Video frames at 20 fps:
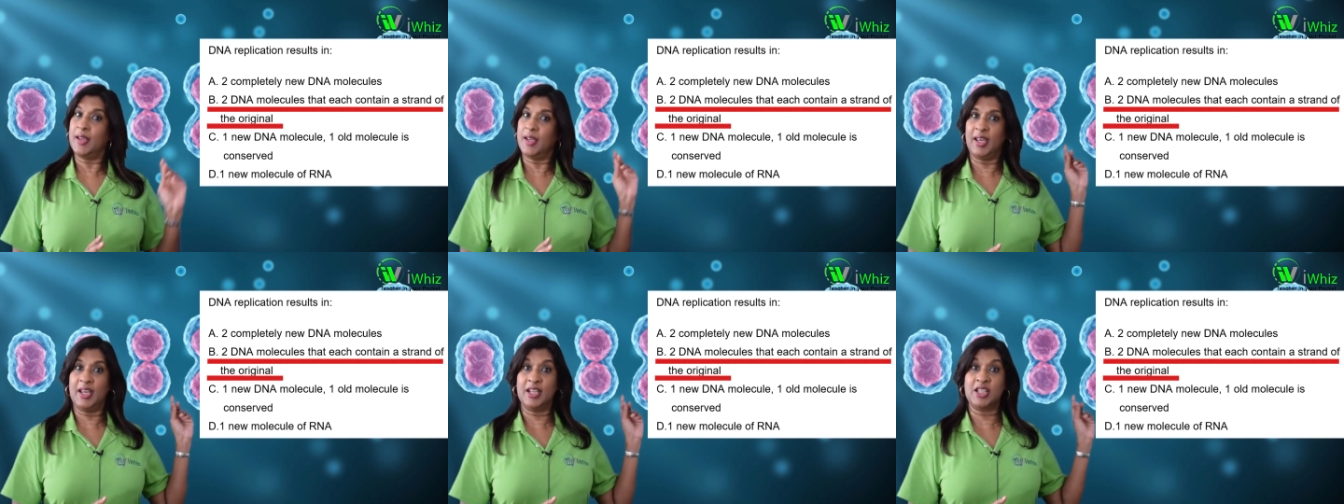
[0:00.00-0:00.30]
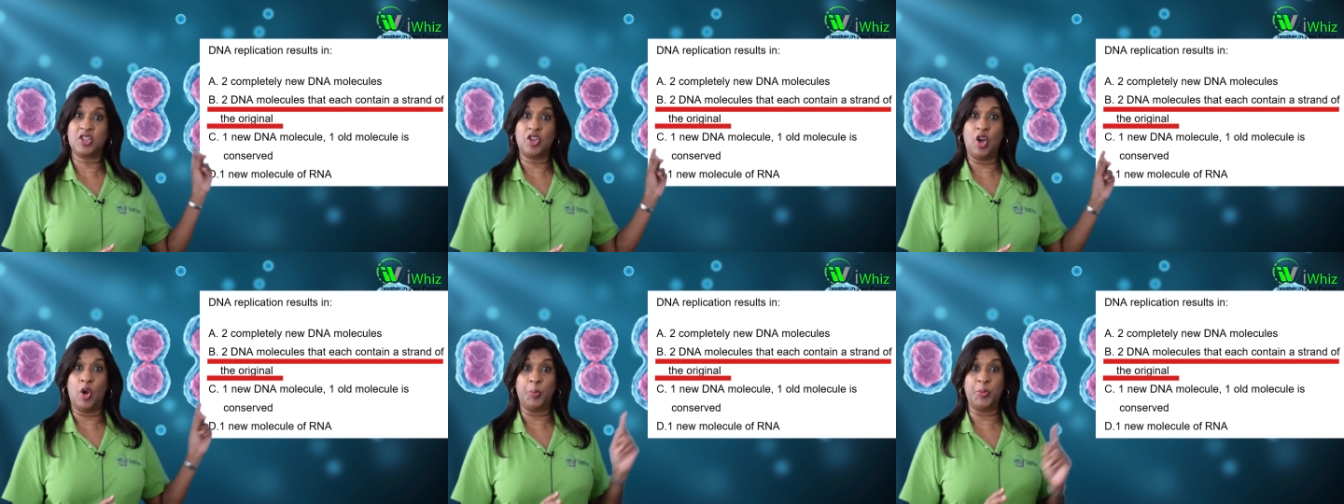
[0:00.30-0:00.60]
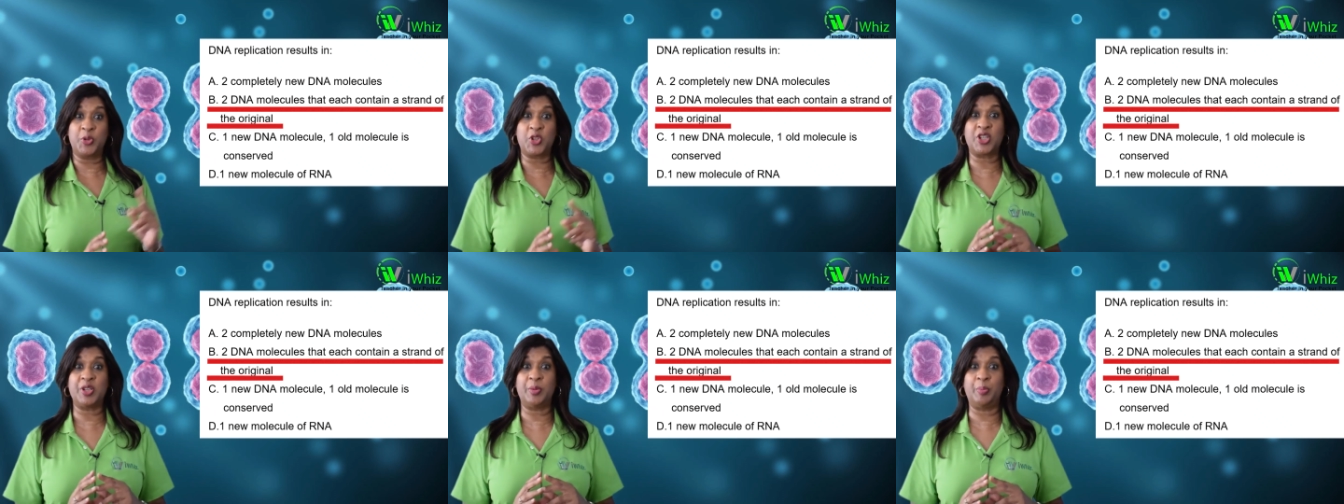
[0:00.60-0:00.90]
It's
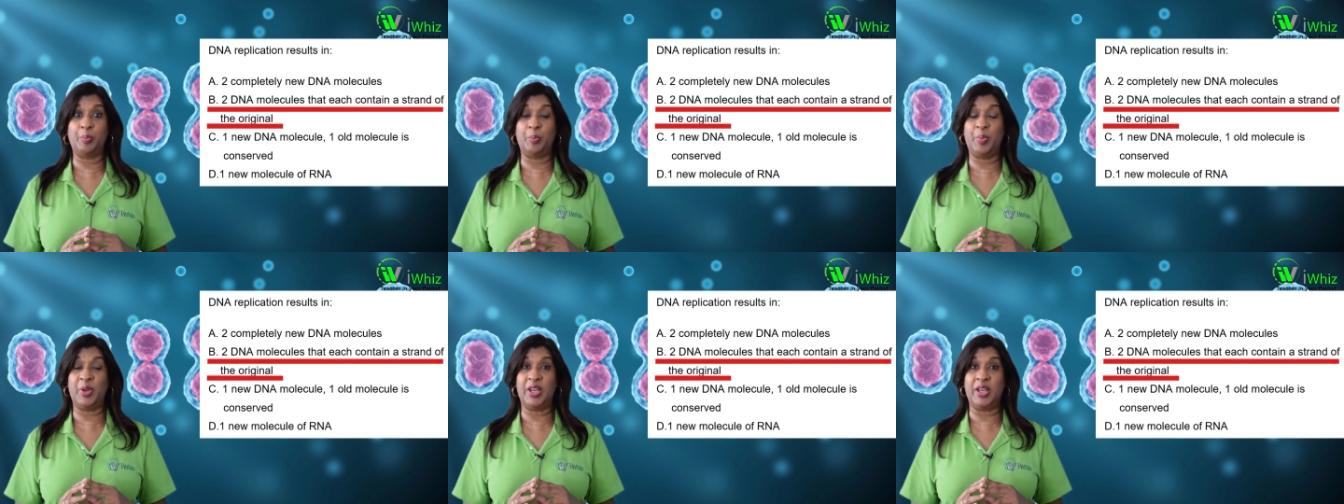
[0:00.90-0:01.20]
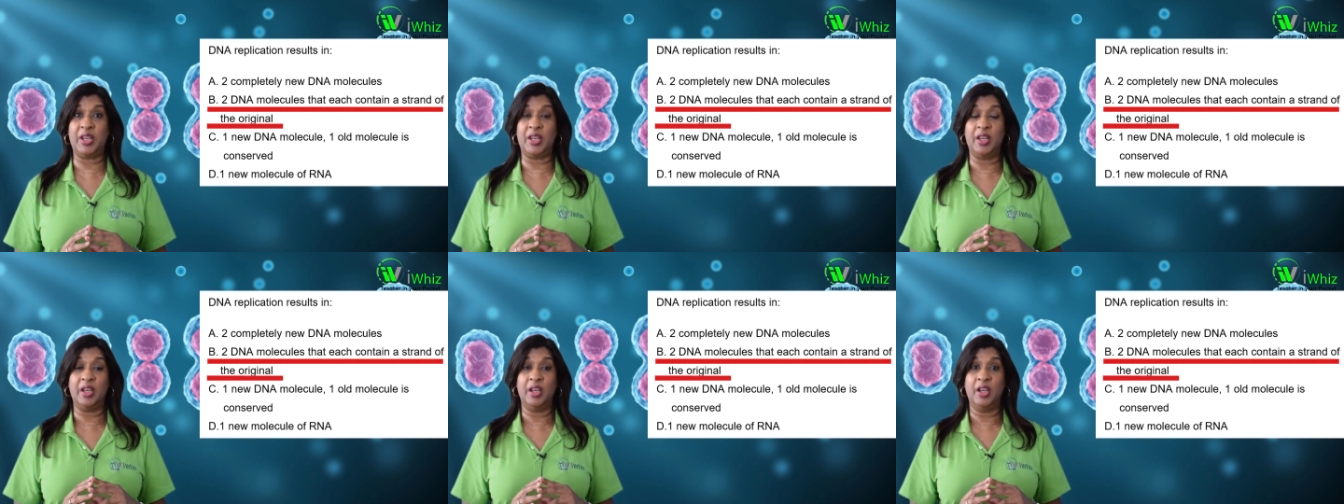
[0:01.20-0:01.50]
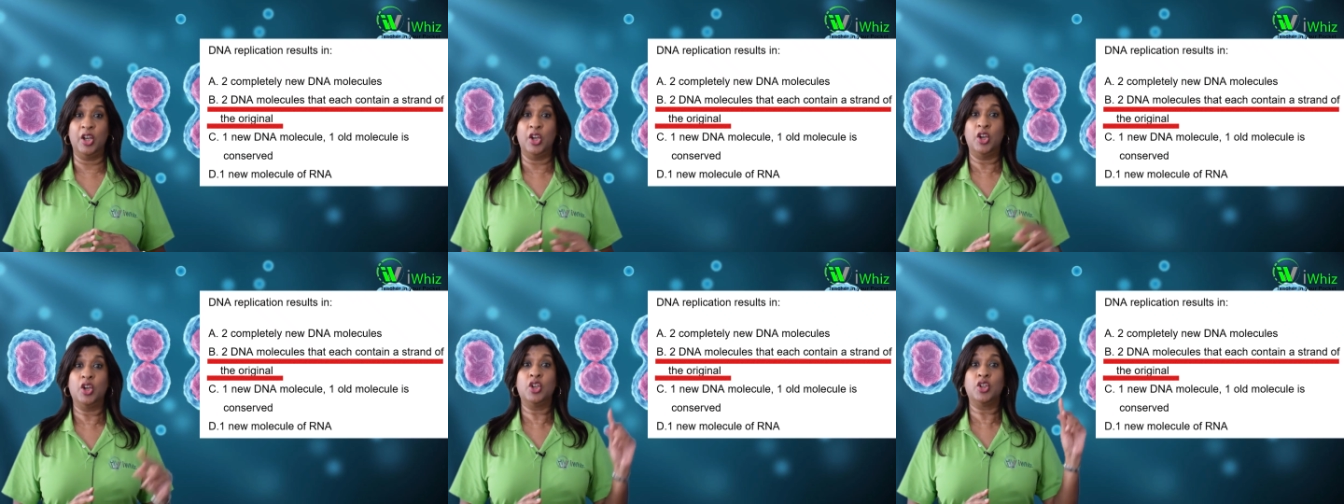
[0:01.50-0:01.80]
option B,
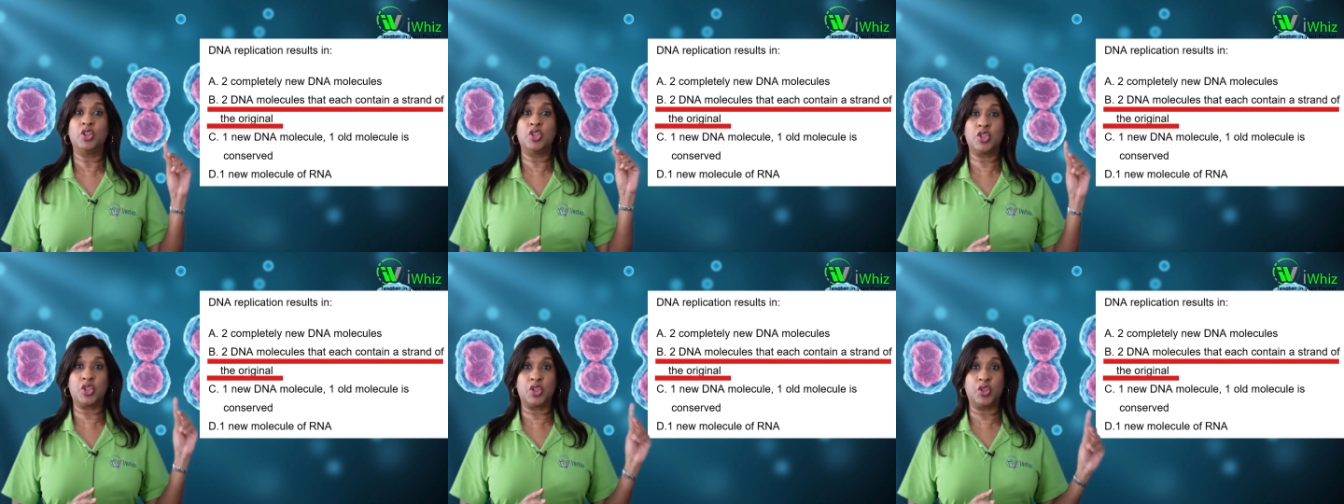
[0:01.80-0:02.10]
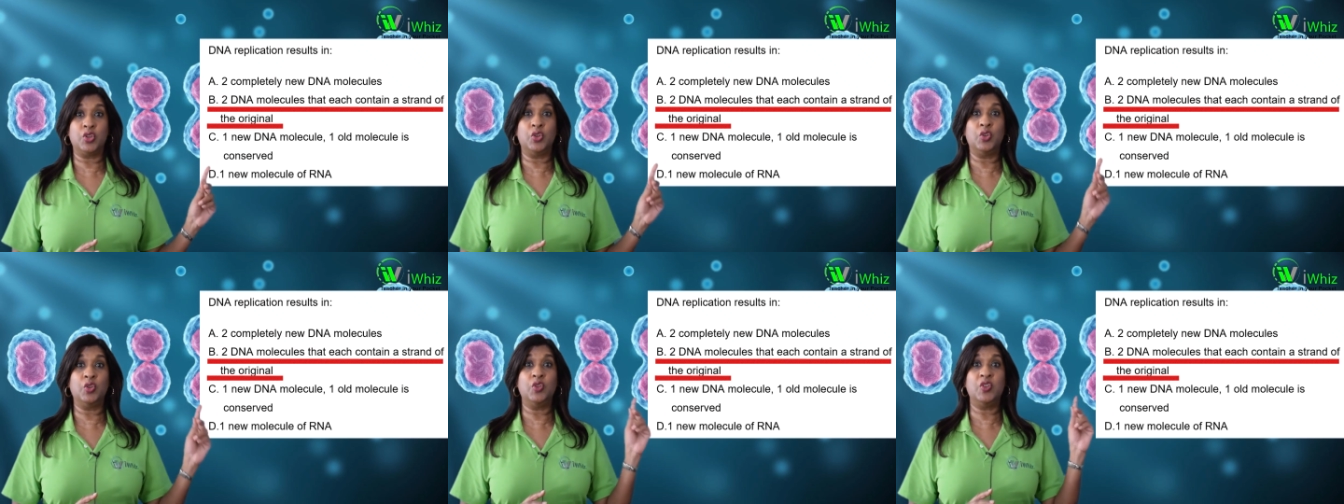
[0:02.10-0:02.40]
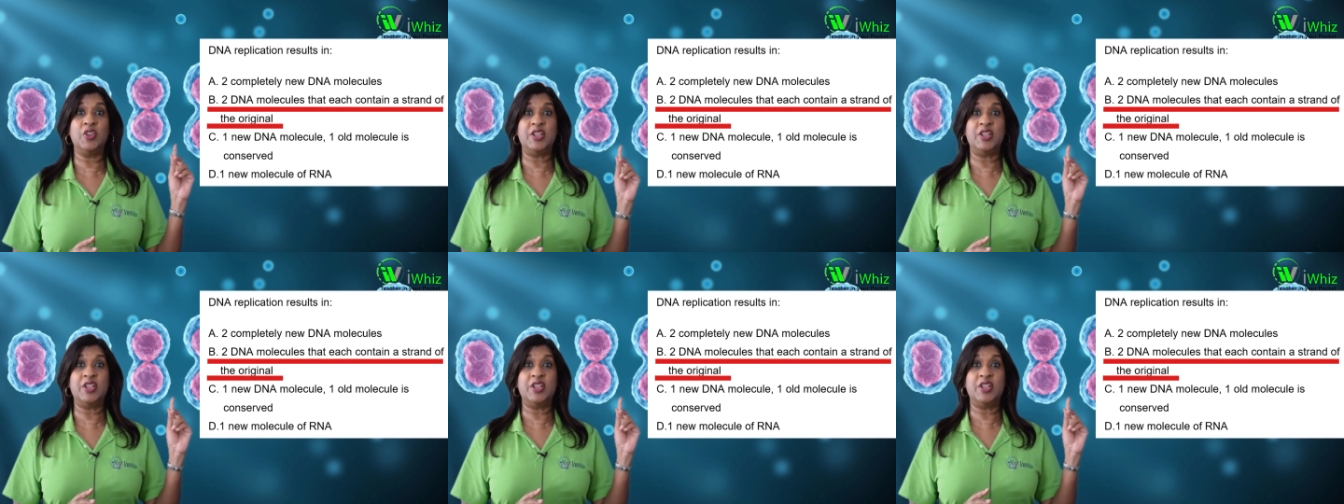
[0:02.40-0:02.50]
2